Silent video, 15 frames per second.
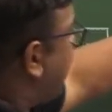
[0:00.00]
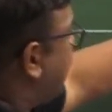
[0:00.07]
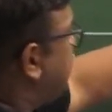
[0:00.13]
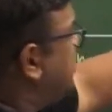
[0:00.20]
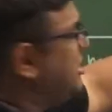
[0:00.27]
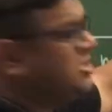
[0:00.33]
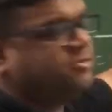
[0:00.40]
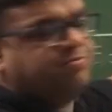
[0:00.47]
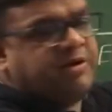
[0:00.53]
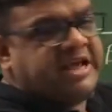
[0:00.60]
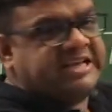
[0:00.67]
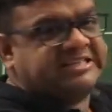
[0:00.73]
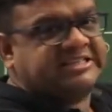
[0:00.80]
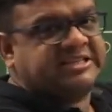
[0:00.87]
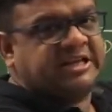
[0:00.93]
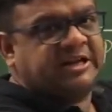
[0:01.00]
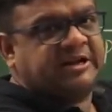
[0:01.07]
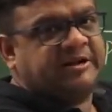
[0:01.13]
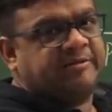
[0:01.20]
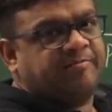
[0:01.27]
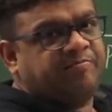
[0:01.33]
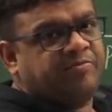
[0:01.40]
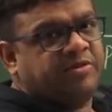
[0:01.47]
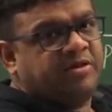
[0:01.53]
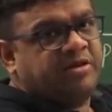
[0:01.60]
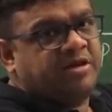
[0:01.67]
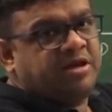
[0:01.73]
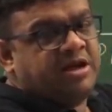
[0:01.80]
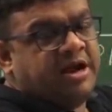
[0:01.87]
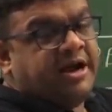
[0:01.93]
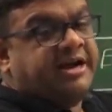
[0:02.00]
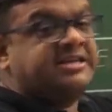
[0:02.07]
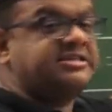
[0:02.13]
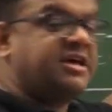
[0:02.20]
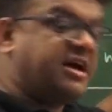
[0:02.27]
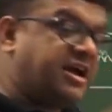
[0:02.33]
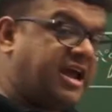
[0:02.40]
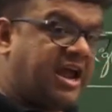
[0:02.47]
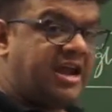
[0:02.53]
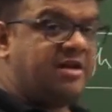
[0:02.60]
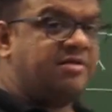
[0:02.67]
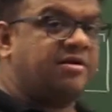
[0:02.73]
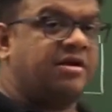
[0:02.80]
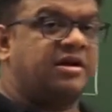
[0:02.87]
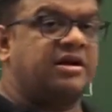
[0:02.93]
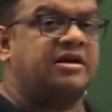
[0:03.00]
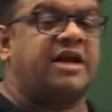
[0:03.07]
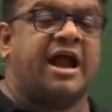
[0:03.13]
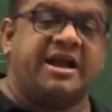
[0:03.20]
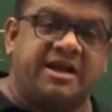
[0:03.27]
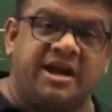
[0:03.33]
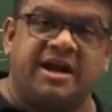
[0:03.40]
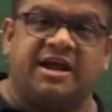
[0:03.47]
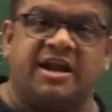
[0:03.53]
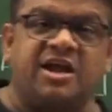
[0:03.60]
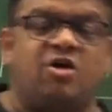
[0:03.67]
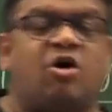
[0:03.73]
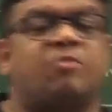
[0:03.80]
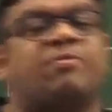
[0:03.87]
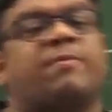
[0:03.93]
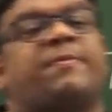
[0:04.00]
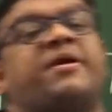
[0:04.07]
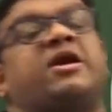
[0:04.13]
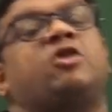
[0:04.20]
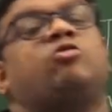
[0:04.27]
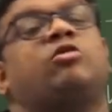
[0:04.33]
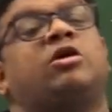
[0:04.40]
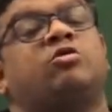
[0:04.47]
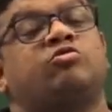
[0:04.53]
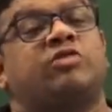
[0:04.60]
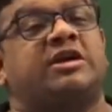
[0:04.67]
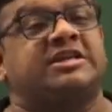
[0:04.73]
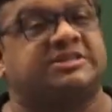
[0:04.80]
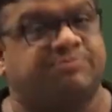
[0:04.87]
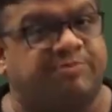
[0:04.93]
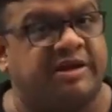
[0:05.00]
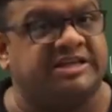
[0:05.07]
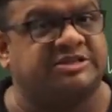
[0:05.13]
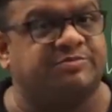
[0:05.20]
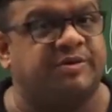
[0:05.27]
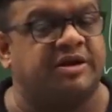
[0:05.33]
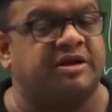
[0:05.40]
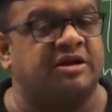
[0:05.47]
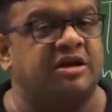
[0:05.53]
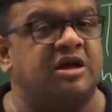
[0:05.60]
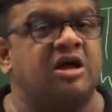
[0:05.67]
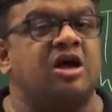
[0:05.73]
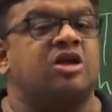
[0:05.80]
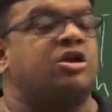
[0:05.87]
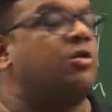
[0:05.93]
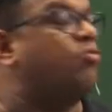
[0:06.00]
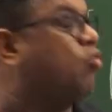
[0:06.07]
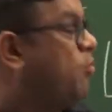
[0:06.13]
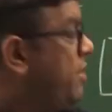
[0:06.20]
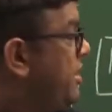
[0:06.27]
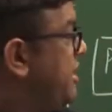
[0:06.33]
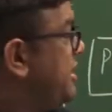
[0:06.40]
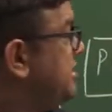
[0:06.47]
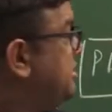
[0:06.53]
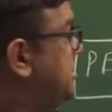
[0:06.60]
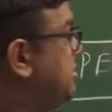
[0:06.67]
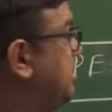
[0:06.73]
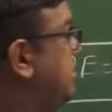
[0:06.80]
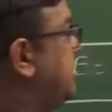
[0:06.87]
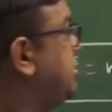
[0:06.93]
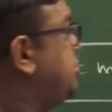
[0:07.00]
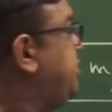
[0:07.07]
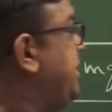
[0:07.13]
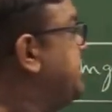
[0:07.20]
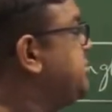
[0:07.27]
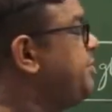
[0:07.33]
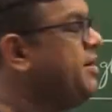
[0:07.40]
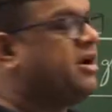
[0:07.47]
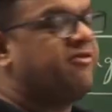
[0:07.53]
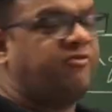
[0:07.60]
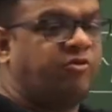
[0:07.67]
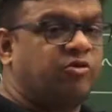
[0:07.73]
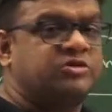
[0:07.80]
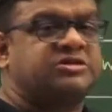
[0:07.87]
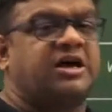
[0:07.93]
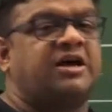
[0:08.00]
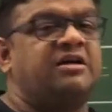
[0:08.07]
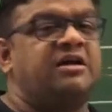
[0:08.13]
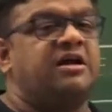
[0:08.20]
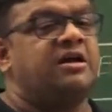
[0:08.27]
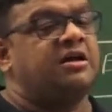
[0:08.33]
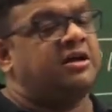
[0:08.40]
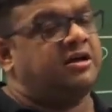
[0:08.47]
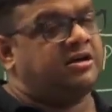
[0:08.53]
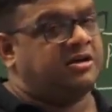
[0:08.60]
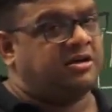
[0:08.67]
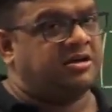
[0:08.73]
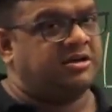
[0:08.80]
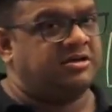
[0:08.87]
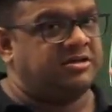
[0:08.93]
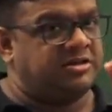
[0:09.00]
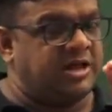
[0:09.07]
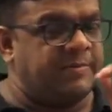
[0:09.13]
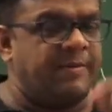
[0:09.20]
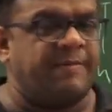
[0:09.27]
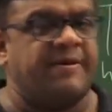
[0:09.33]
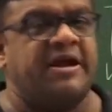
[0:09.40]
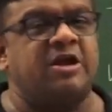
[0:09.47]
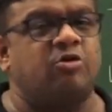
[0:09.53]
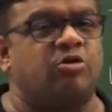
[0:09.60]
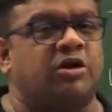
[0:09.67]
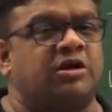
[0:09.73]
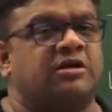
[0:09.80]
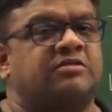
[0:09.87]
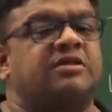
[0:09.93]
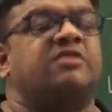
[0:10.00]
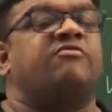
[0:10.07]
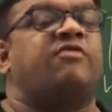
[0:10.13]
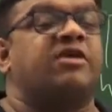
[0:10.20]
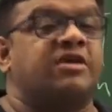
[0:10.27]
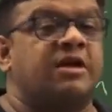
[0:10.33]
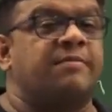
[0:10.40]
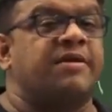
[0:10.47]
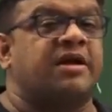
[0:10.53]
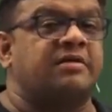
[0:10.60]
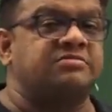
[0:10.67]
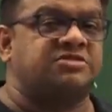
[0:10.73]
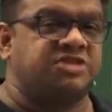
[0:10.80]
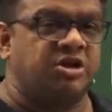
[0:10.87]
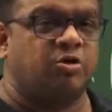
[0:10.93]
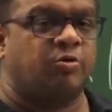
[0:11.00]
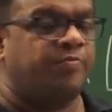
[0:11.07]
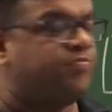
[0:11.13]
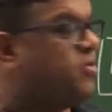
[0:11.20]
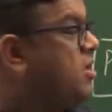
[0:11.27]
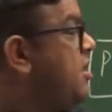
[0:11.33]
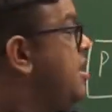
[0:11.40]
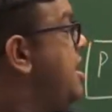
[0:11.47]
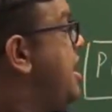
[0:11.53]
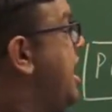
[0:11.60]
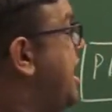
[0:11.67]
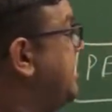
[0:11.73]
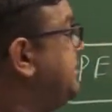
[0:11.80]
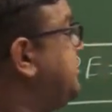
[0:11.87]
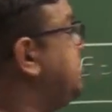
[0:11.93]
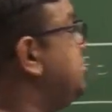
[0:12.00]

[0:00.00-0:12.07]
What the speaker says: at this place, it is again 90 degree or perpendicular to the displacement. Now moment it is this, displacement and force are they are perpendicular, then the work done becomes 0. Hence